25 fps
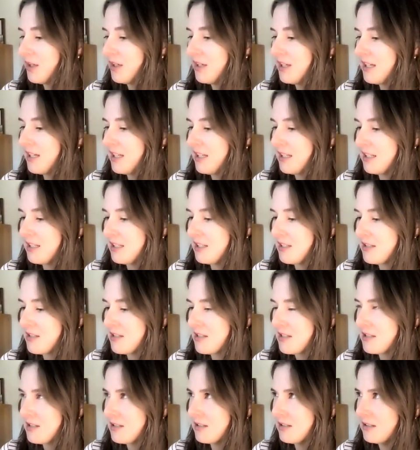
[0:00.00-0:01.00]
it
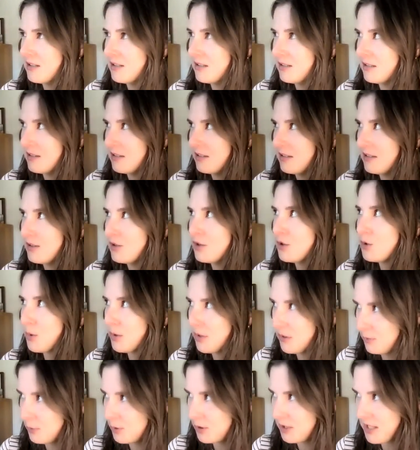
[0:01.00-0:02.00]
is
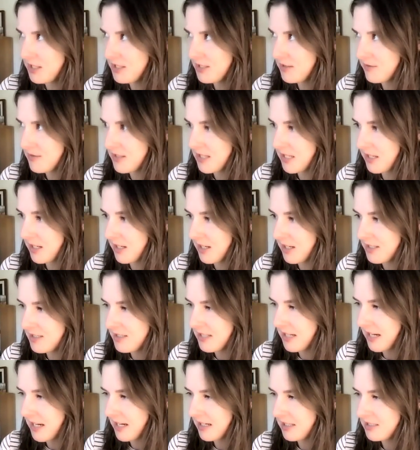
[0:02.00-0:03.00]
24 days of skin
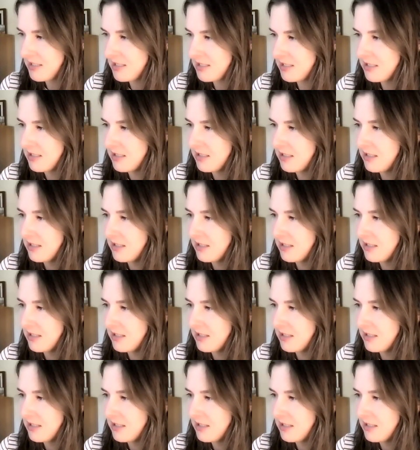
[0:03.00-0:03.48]
contact,